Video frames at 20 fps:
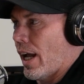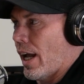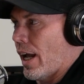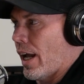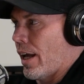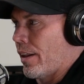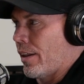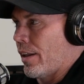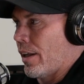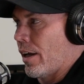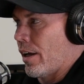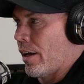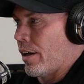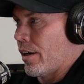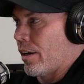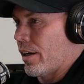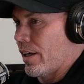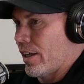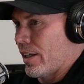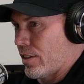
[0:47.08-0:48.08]
and
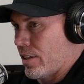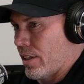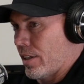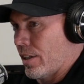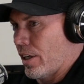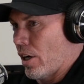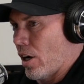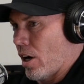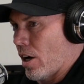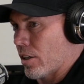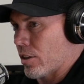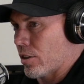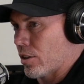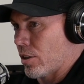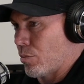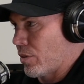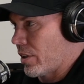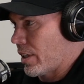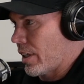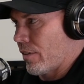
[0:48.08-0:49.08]
then it's in the
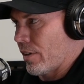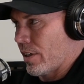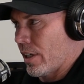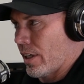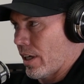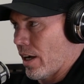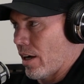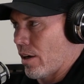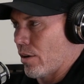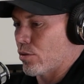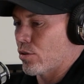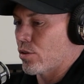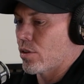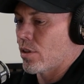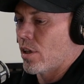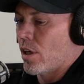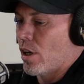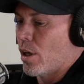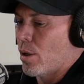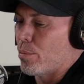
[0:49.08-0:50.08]
auction with everything else.
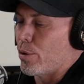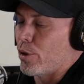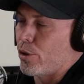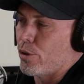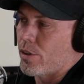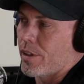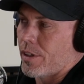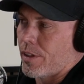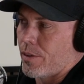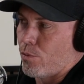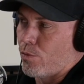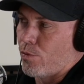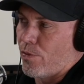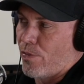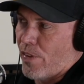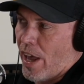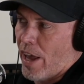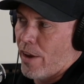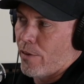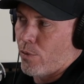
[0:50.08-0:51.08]
But you can
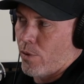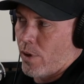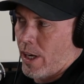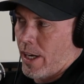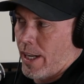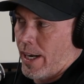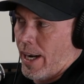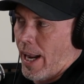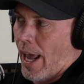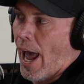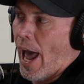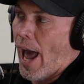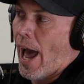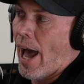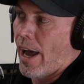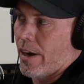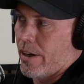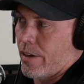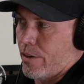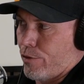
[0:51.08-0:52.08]
then run an
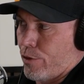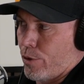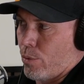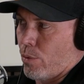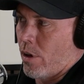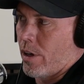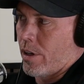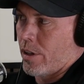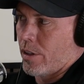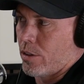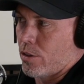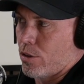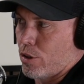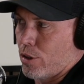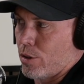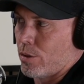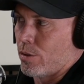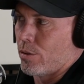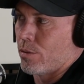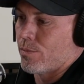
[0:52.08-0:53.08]
ad if you wanted
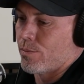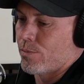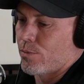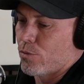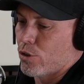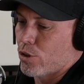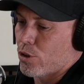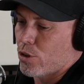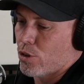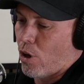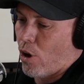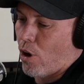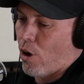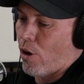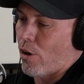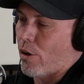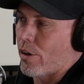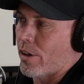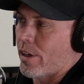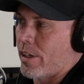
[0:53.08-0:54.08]
to,
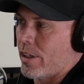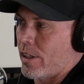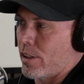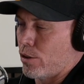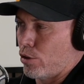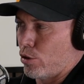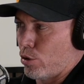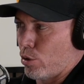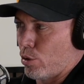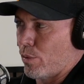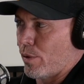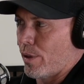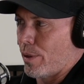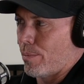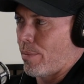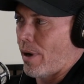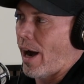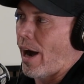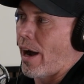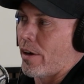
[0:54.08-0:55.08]
targeting jewelry
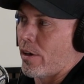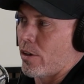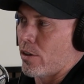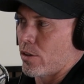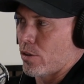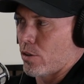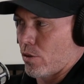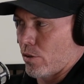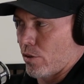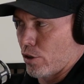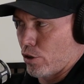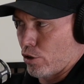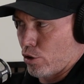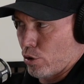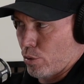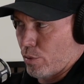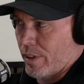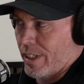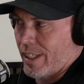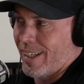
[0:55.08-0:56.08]
buyers or the
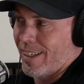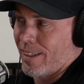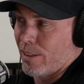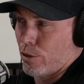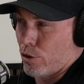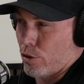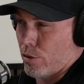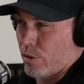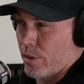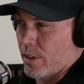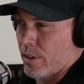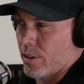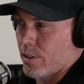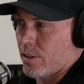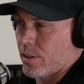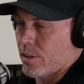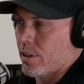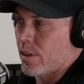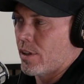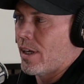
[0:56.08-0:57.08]
jewelry
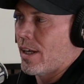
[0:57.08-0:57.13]
interest,